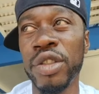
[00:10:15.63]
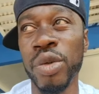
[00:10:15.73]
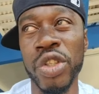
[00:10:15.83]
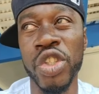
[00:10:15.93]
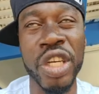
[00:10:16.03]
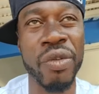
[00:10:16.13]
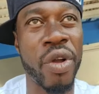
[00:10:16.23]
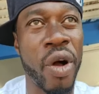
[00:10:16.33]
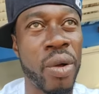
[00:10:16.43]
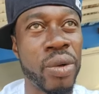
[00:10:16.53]
to achieve
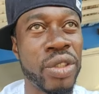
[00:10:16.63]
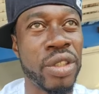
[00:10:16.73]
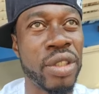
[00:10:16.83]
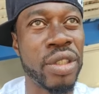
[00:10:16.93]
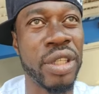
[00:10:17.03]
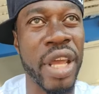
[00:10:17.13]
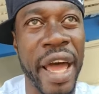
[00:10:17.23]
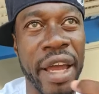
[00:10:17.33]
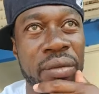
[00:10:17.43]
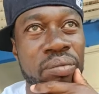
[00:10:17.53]
goals
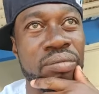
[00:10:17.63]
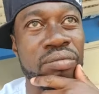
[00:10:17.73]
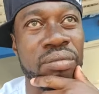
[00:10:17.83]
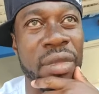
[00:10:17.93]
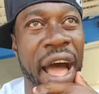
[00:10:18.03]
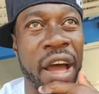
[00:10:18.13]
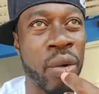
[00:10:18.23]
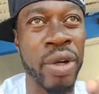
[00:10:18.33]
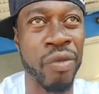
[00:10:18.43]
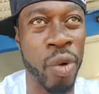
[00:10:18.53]
that I
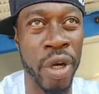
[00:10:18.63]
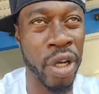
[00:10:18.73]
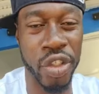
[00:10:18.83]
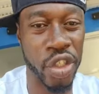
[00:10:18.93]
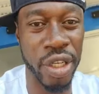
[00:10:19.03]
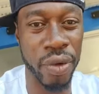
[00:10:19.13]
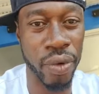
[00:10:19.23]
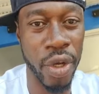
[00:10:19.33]
don't even want to achieve.